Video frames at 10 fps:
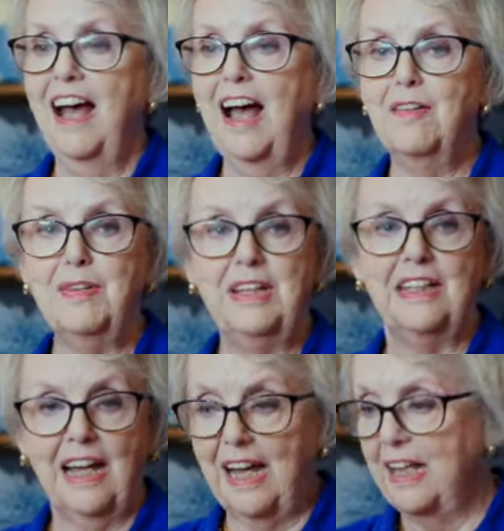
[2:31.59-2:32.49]

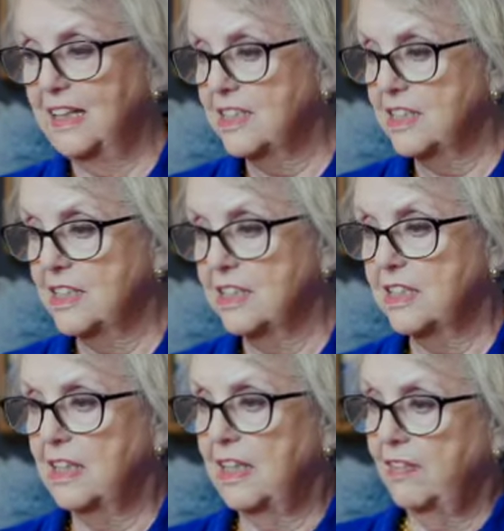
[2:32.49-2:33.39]

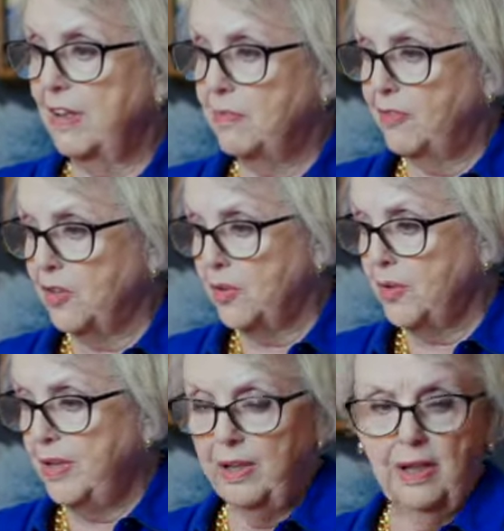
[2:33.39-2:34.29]
dialysis, giving up
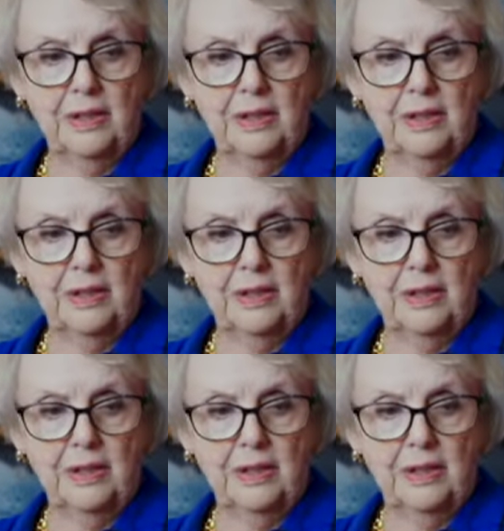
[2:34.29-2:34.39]
food,